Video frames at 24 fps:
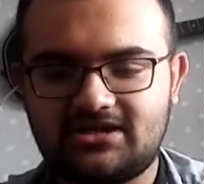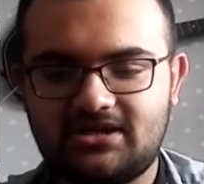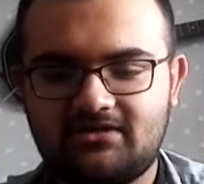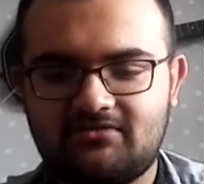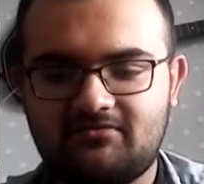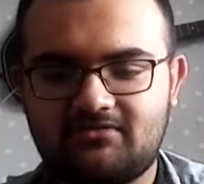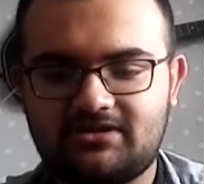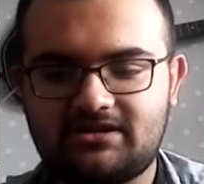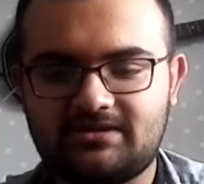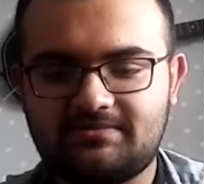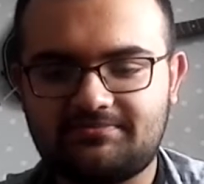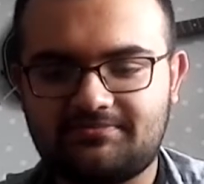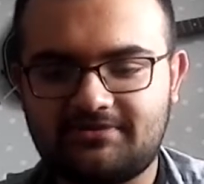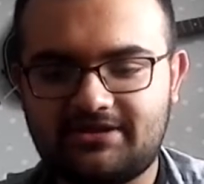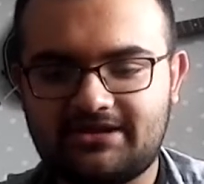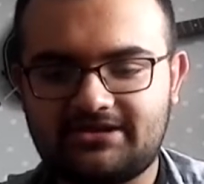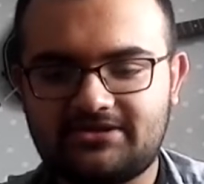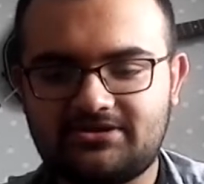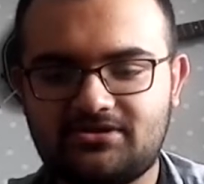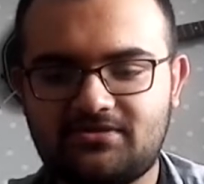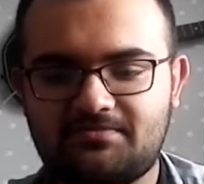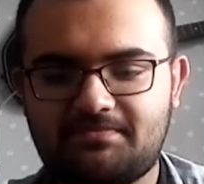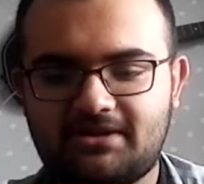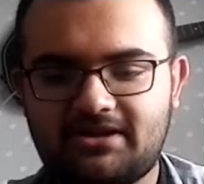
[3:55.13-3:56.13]
wearing a brand
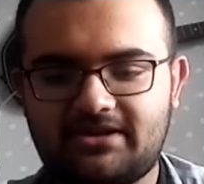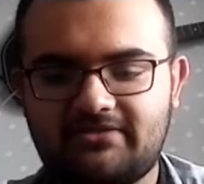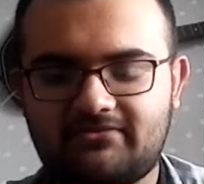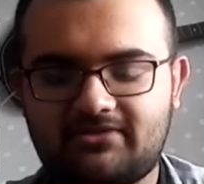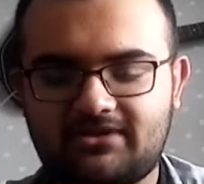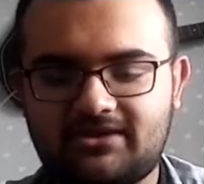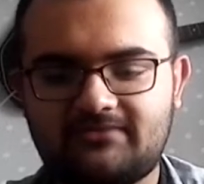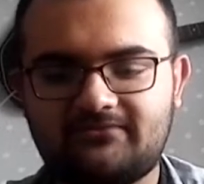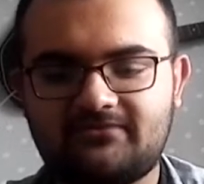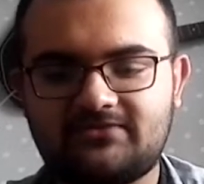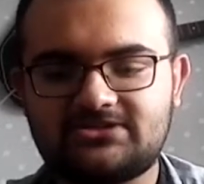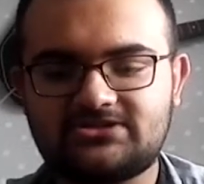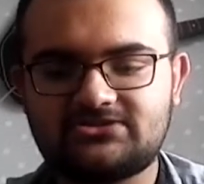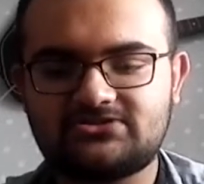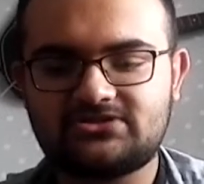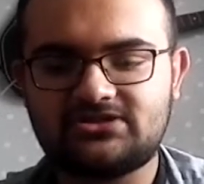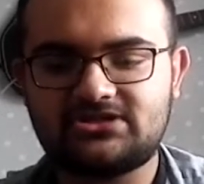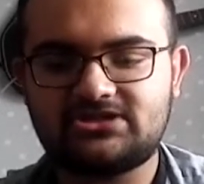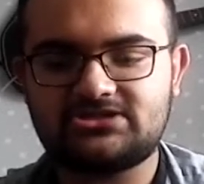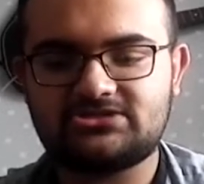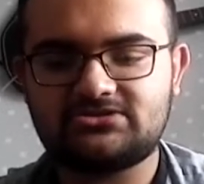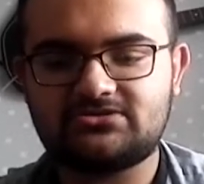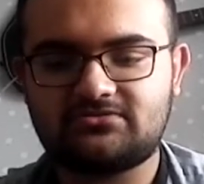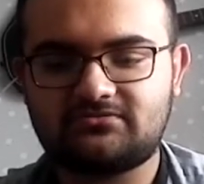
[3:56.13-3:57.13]
new pair of Converse
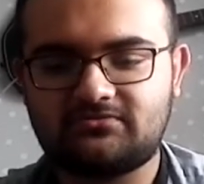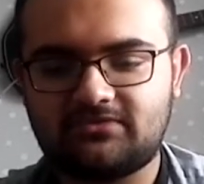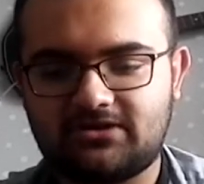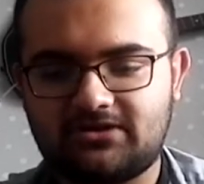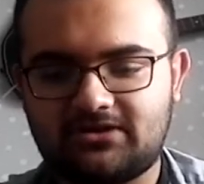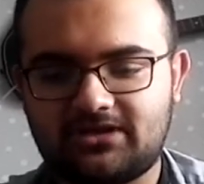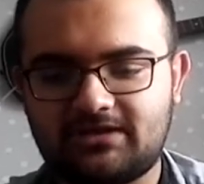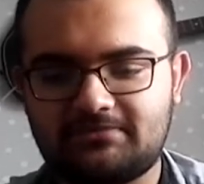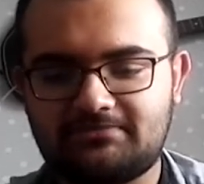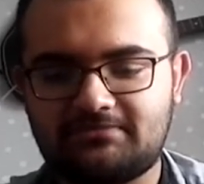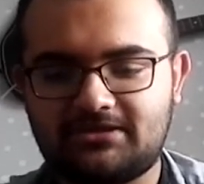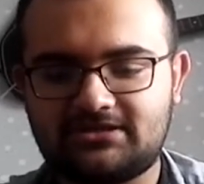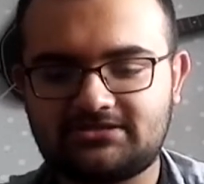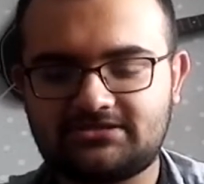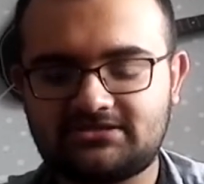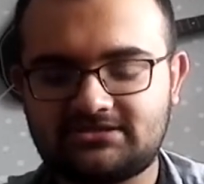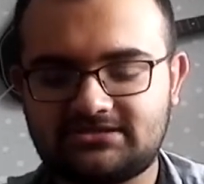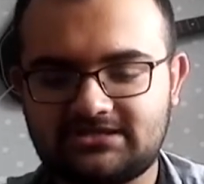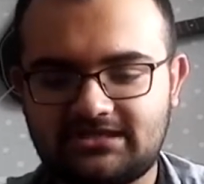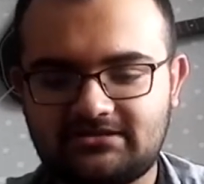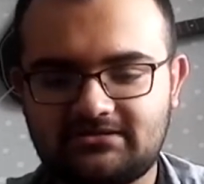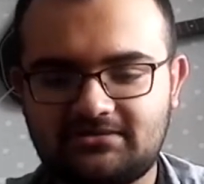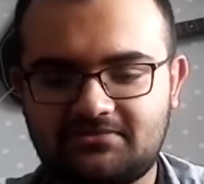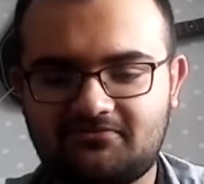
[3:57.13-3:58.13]
trainers to a rocket because you
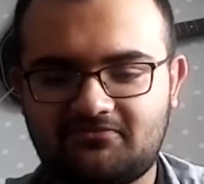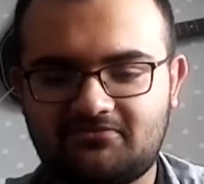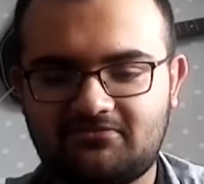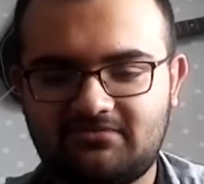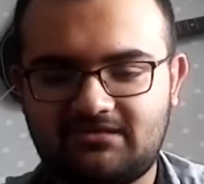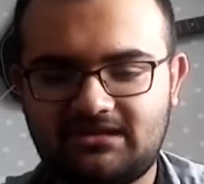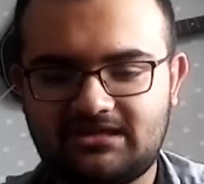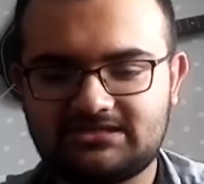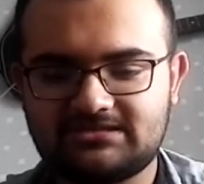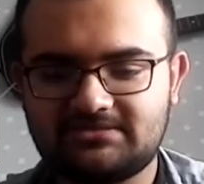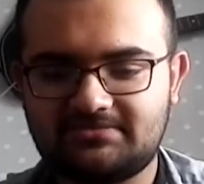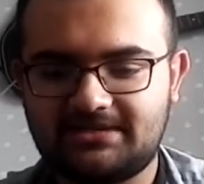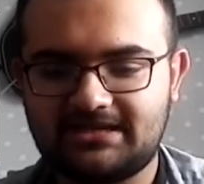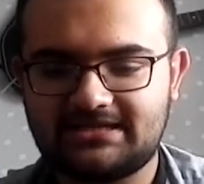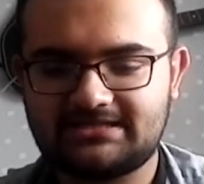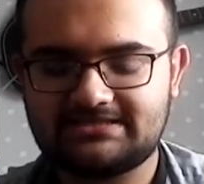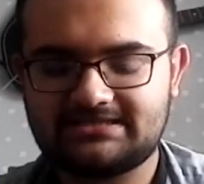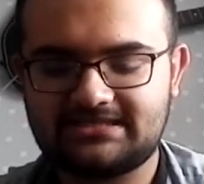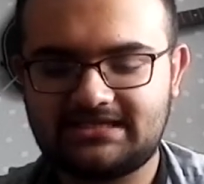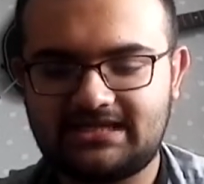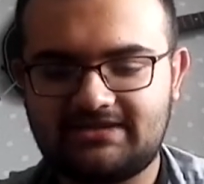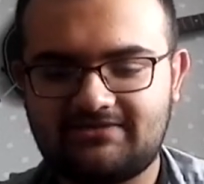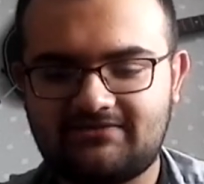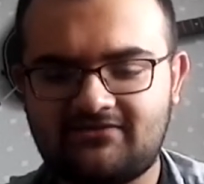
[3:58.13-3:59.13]
saved up for weeks to buy a
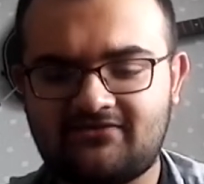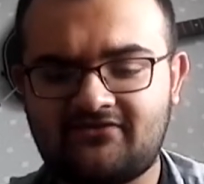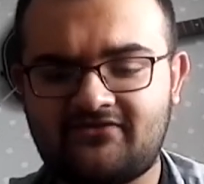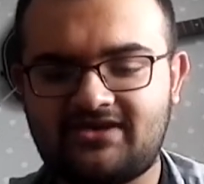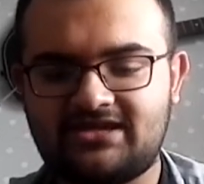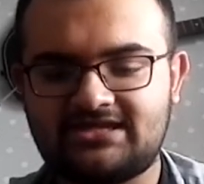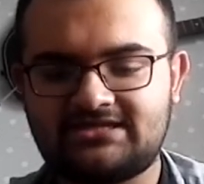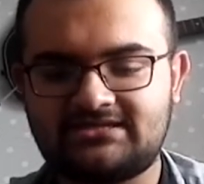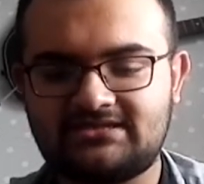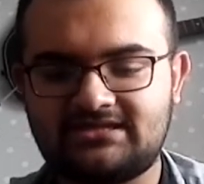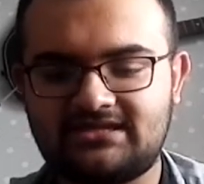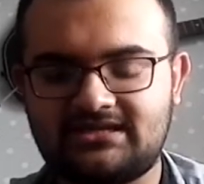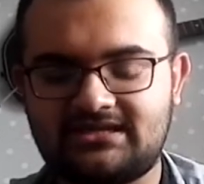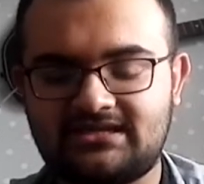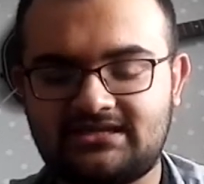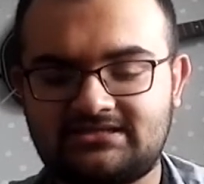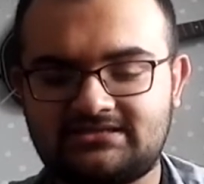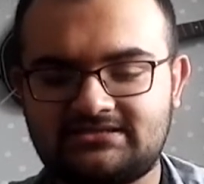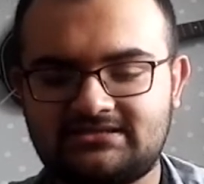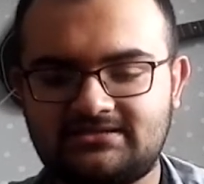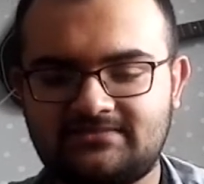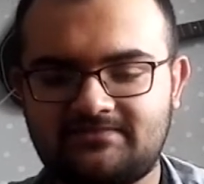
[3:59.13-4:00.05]
ticket for first ticket.